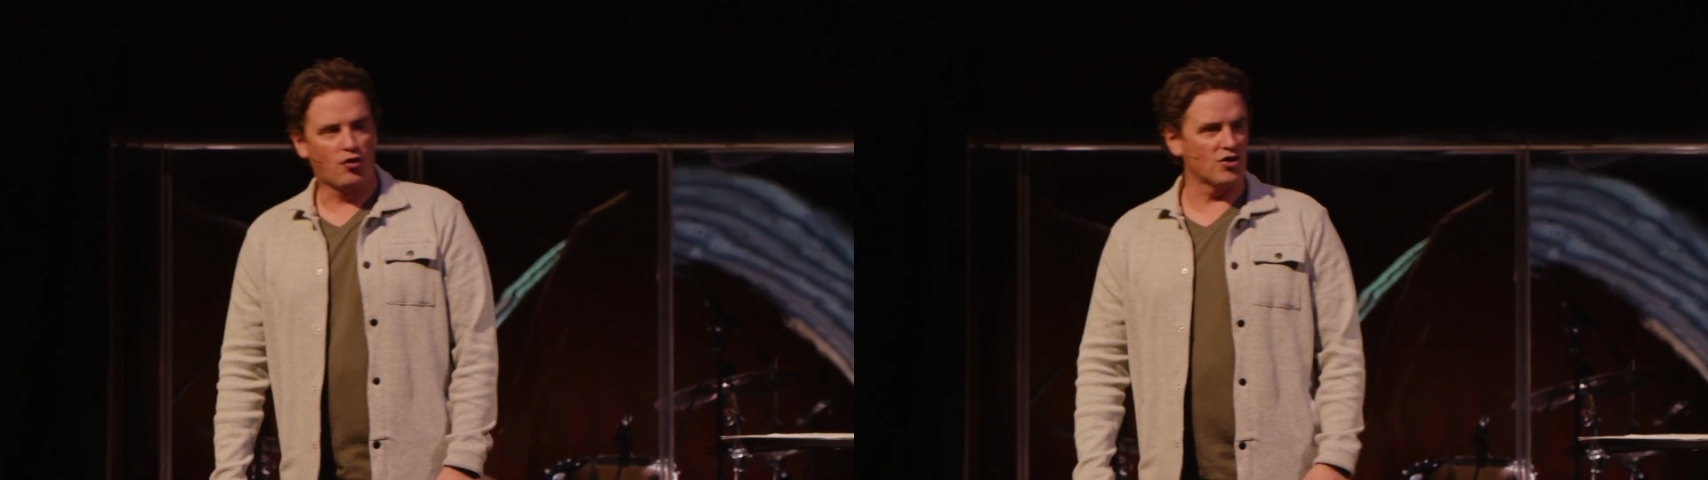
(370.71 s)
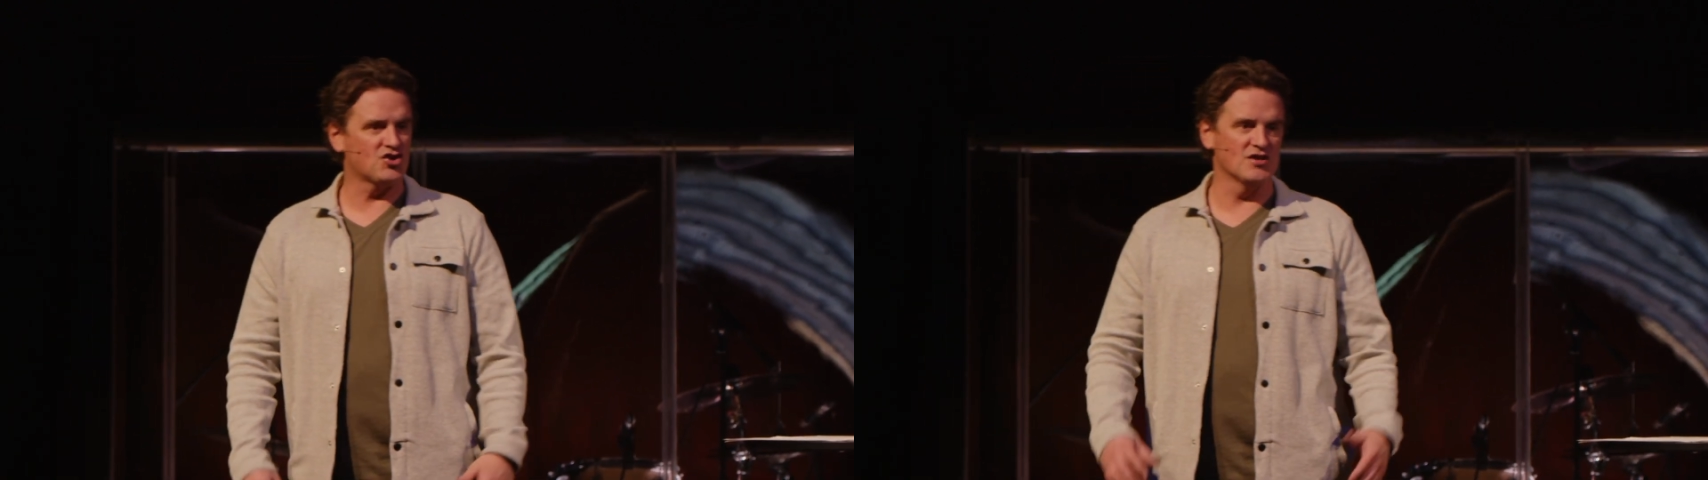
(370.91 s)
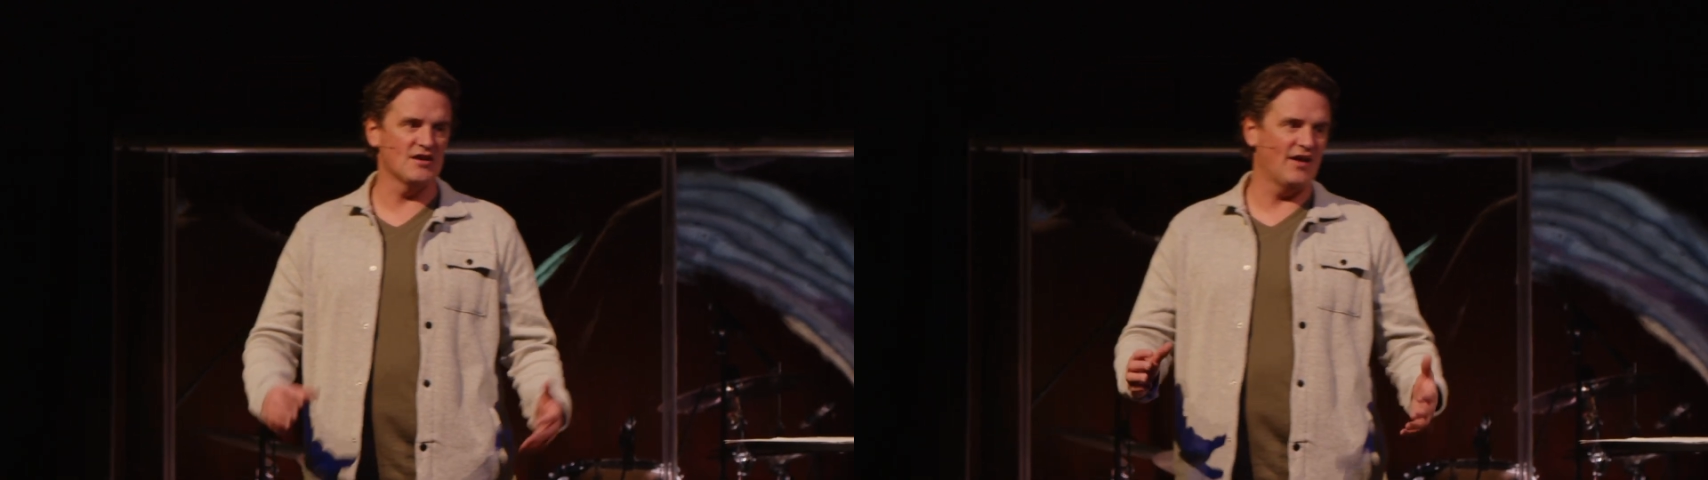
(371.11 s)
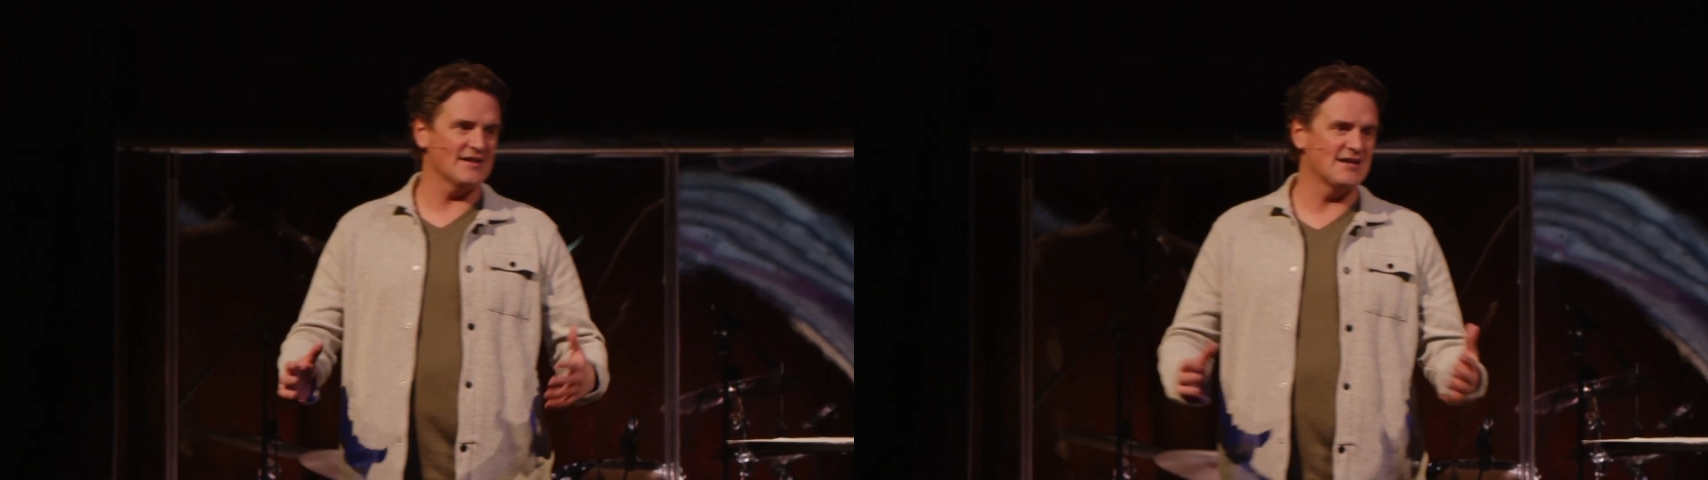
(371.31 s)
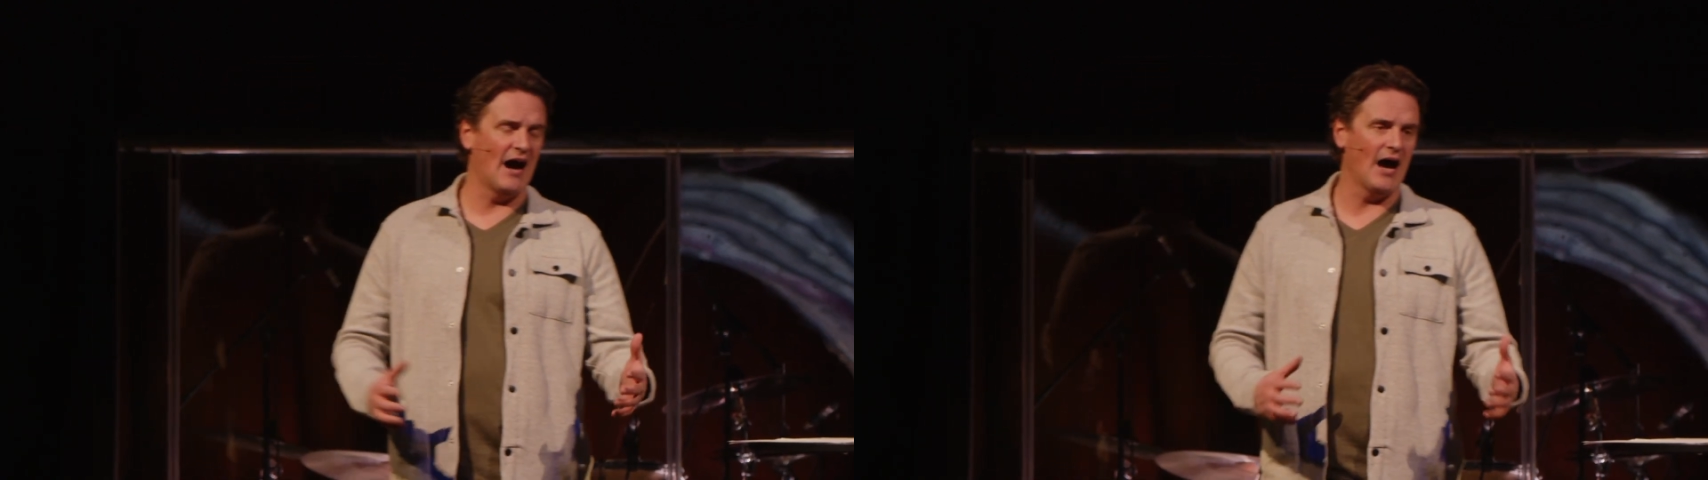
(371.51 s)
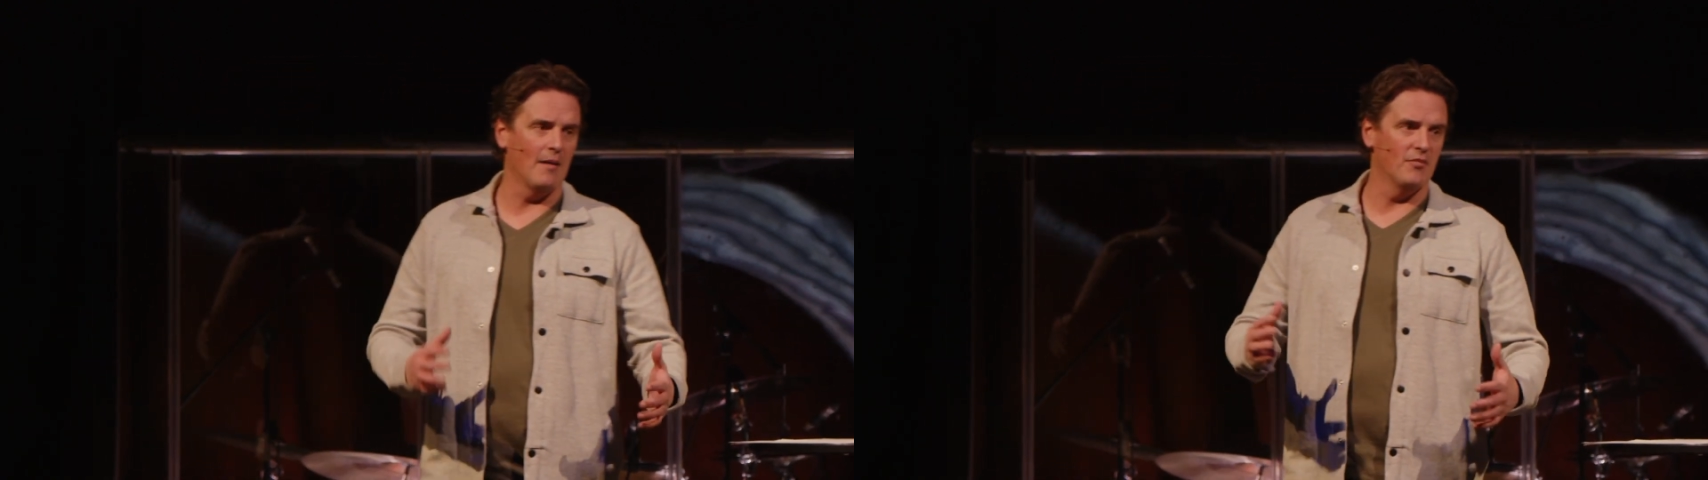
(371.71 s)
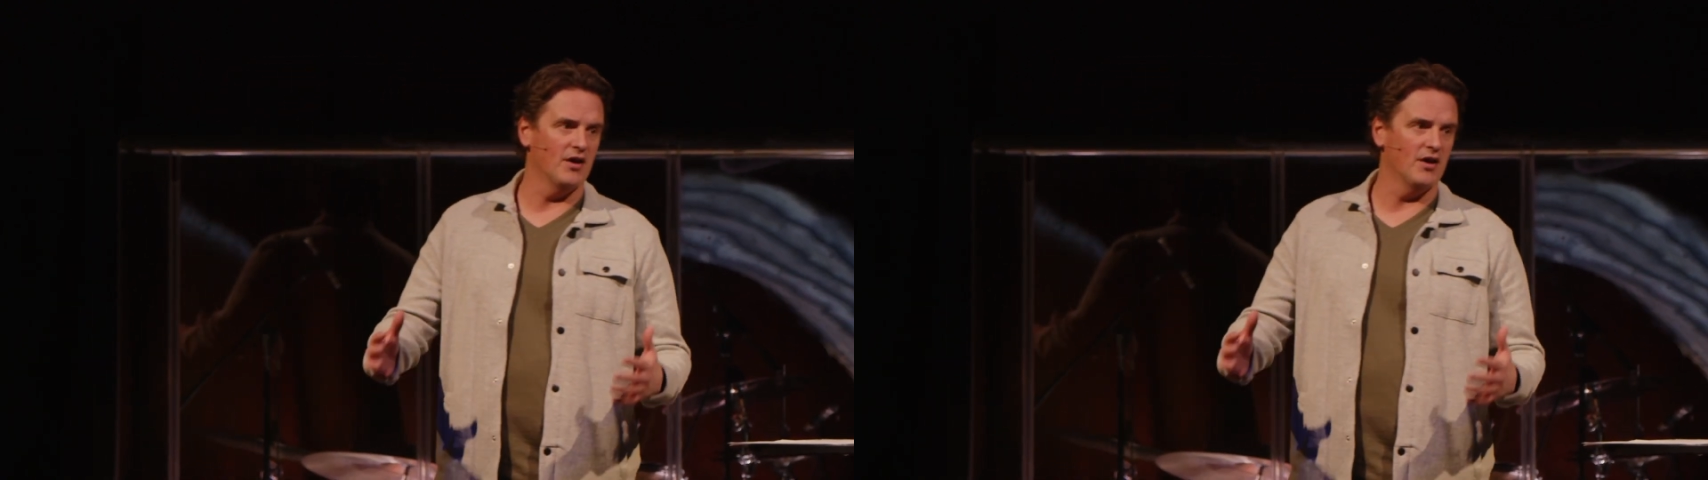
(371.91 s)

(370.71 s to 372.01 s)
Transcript: Christians at that time,